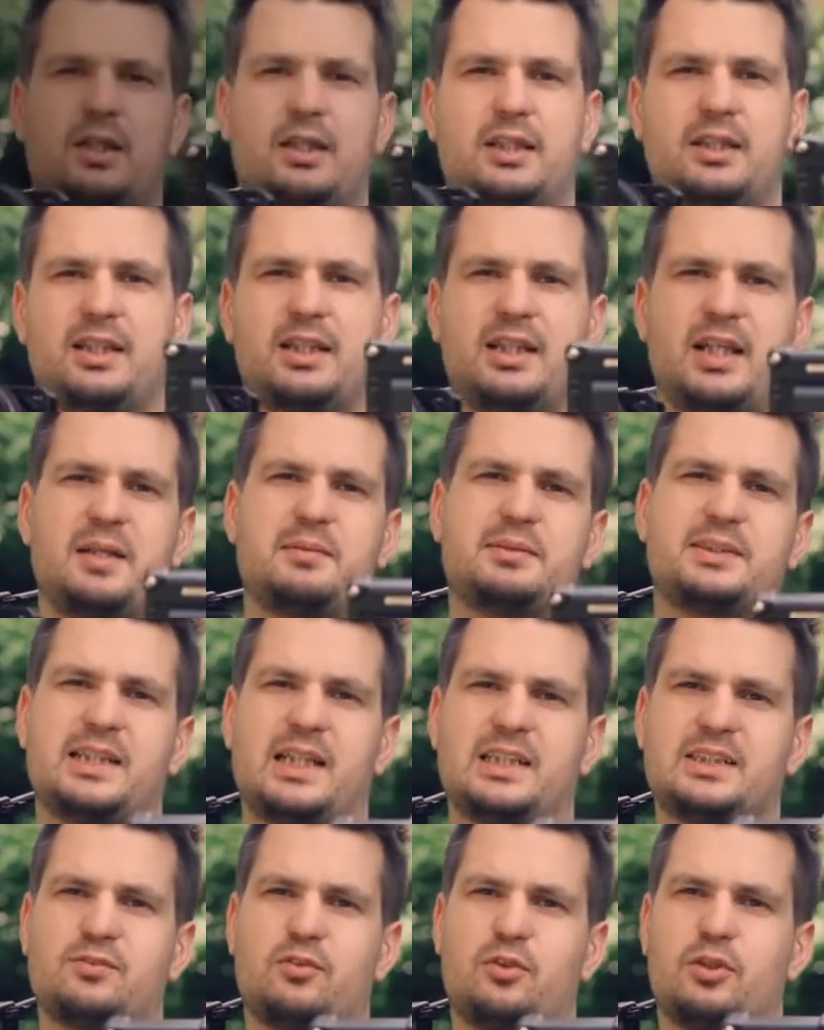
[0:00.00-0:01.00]
So I think the name
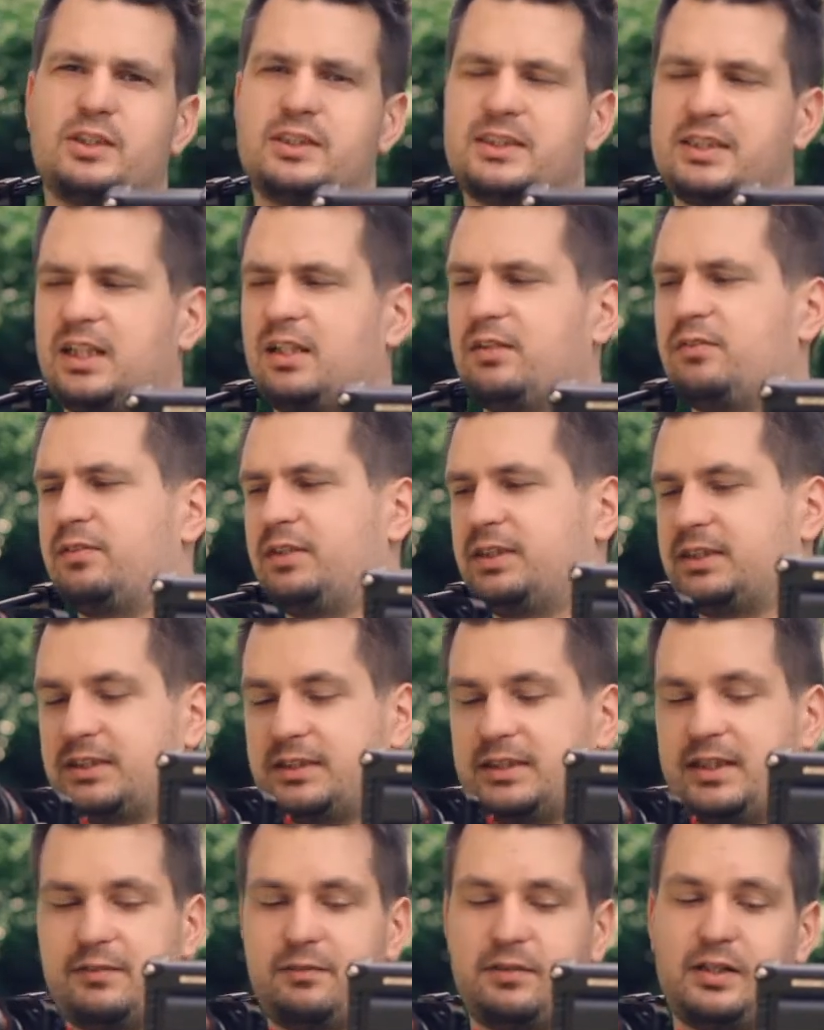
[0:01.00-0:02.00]
stands for itself.
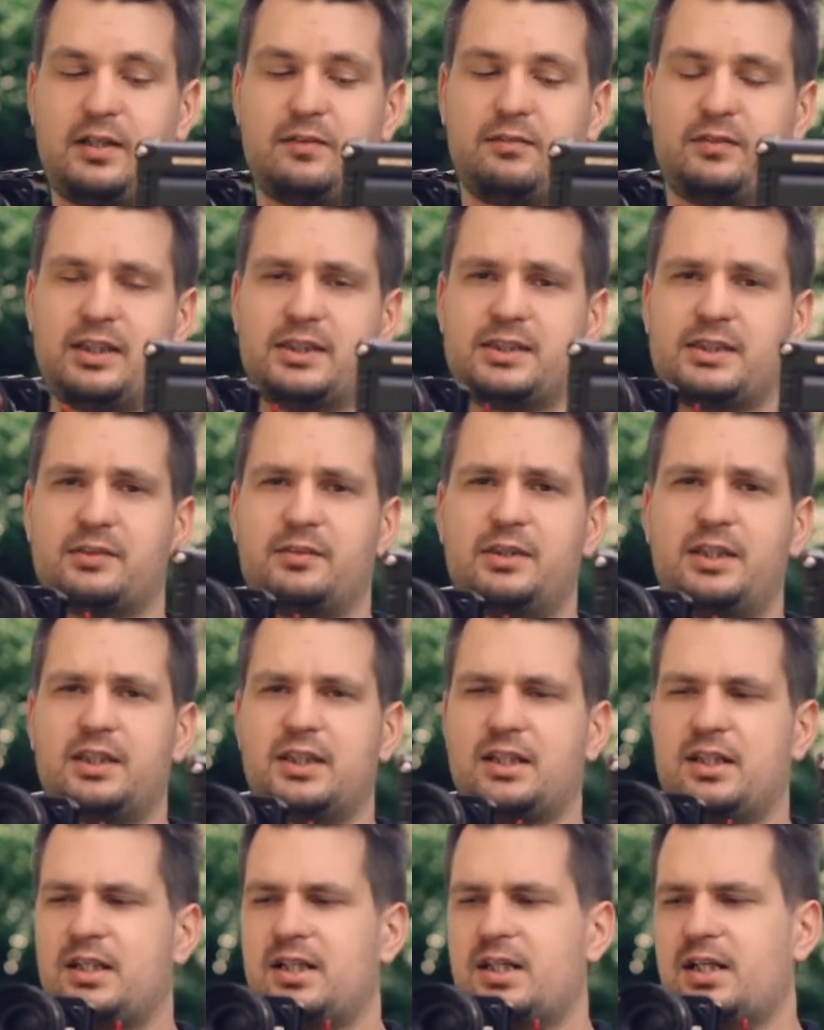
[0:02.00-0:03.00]
It's definitely a Flexi
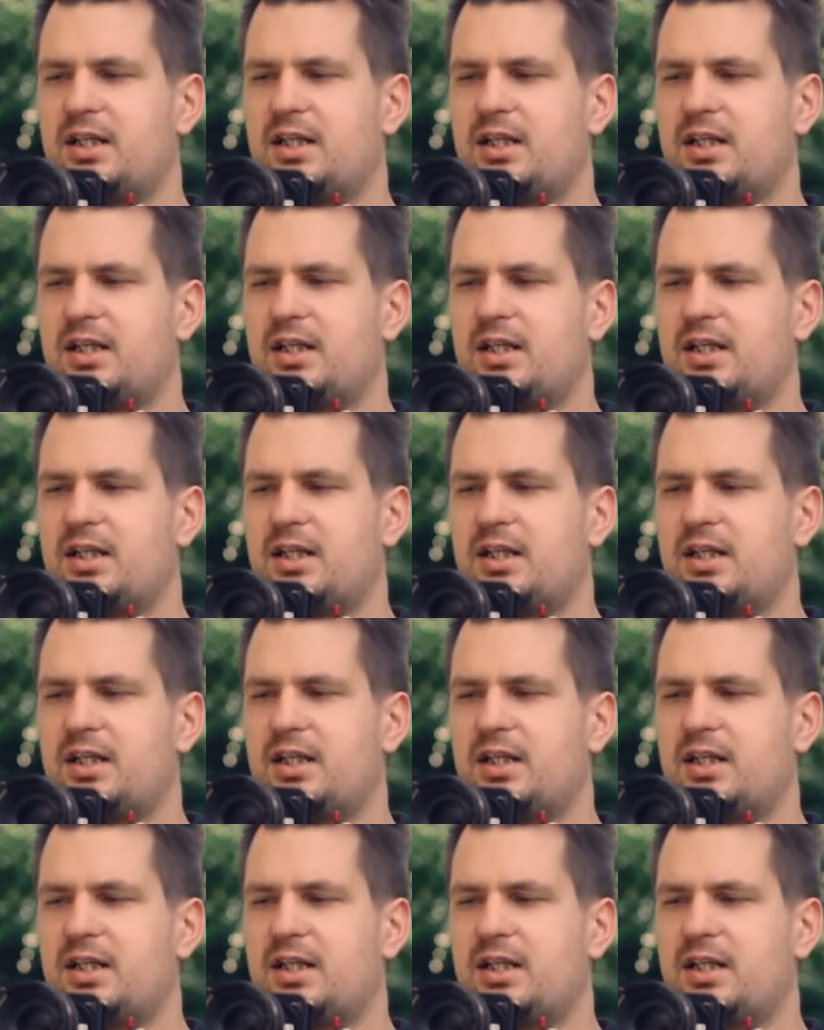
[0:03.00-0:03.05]
rig.